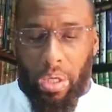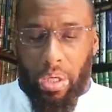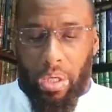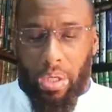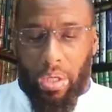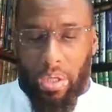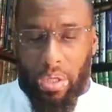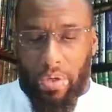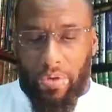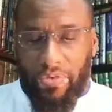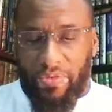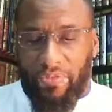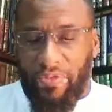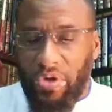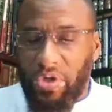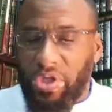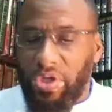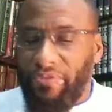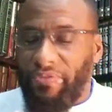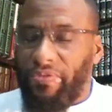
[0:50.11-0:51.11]
First
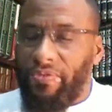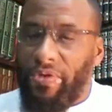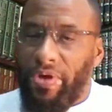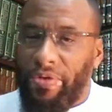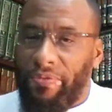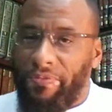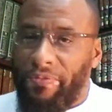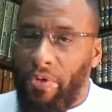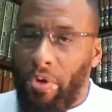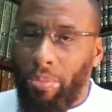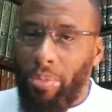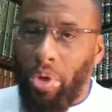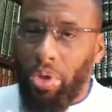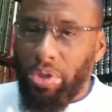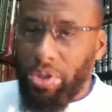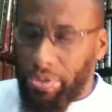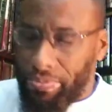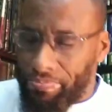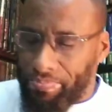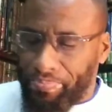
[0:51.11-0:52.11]
and foremost,
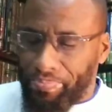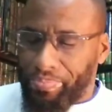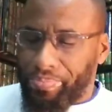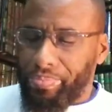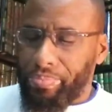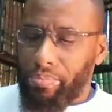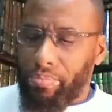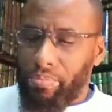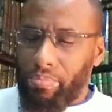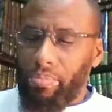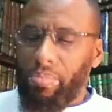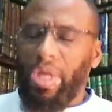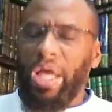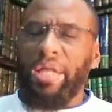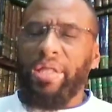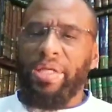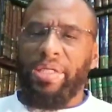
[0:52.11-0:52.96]
this